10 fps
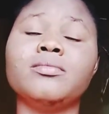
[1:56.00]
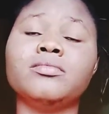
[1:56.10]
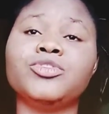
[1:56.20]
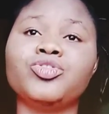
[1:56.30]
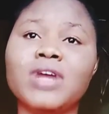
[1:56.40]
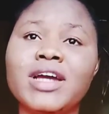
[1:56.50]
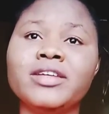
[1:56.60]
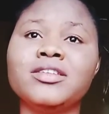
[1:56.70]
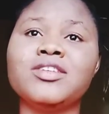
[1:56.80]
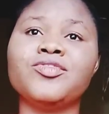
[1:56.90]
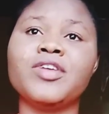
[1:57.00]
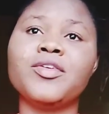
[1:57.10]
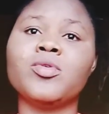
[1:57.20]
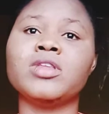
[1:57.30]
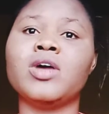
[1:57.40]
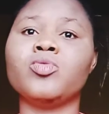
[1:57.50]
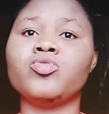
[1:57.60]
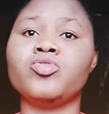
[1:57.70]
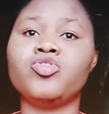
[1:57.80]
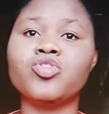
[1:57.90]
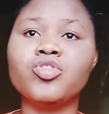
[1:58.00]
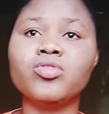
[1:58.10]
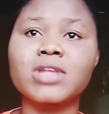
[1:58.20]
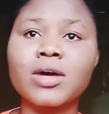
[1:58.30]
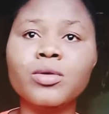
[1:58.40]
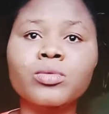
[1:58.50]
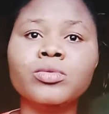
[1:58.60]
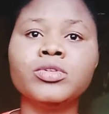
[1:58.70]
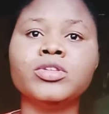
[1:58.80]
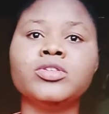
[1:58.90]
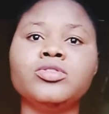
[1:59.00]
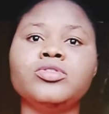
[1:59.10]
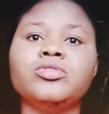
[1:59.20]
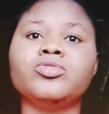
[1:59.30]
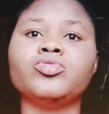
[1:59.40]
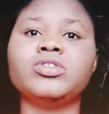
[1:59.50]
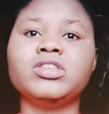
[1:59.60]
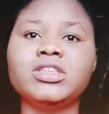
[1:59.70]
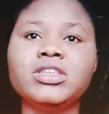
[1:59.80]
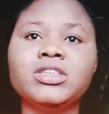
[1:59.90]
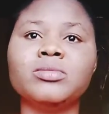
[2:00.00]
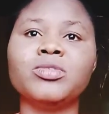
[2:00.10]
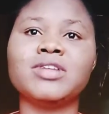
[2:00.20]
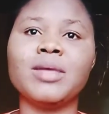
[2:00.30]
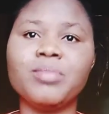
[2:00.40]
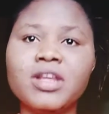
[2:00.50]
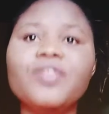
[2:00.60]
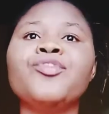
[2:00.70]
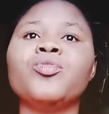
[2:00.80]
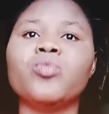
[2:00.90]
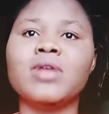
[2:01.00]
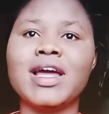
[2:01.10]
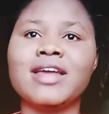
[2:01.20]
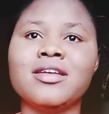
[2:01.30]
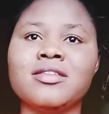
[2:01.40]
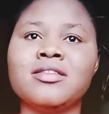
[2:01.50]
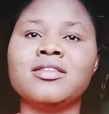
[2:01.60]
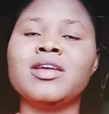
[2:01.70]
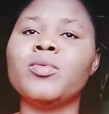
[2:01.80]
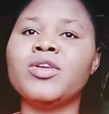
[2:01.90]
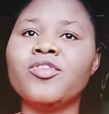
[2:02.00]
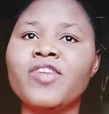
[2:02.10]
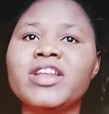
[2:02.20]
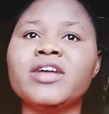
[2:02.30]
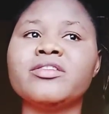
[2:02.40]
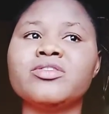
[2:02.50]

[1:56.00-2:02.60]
try this very one I will show you now to see. But I believe you will like it. Then when you find out it's